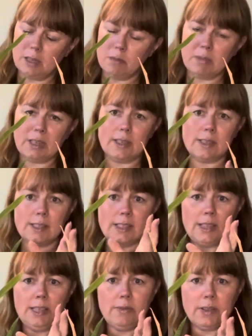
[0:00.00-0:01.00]
because the
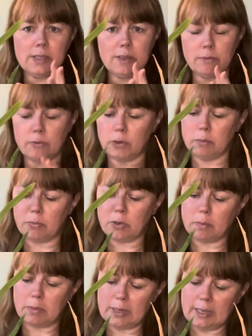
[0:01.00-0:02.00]
leaf hasn't formed
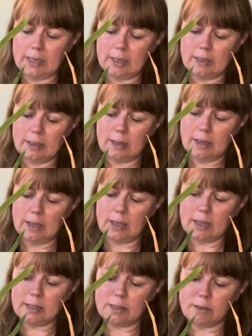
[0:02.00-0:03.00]
properly,
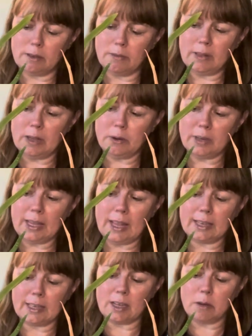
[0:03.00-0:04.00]
and so the flower
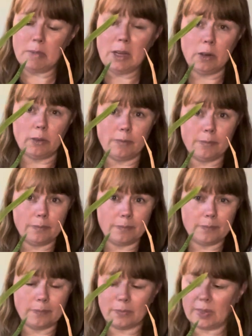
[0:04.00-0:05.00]
can't come out.
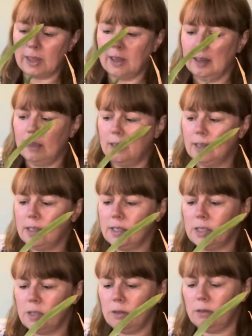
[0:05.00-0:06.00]

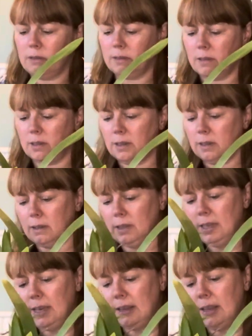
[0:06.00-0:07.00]
So
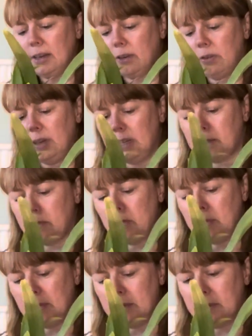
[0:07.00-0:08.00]
yeah, that creates
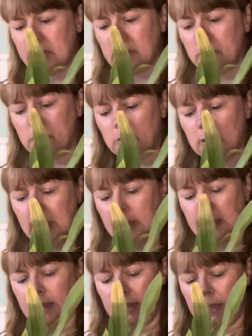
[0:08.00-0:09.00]
problems. So
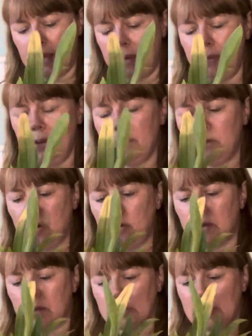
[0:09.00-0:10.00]
if you've
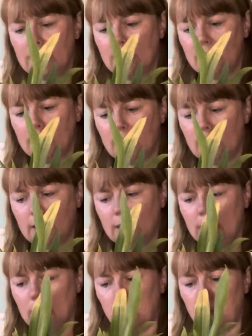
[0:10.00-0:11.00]
got
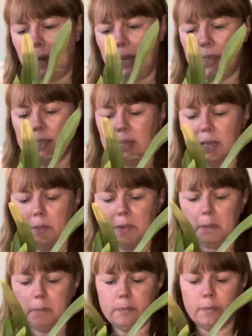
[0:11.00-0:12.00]
a way to keep
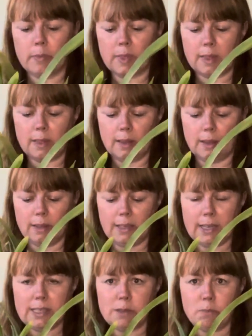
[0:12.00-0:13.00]
them
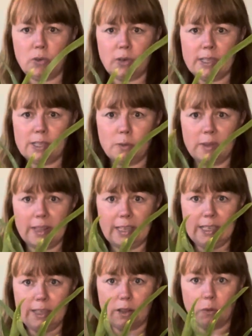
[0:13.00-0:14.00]
nice and moist when they
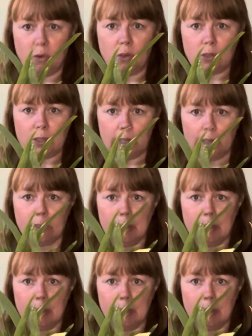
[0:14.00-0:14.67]
need the water,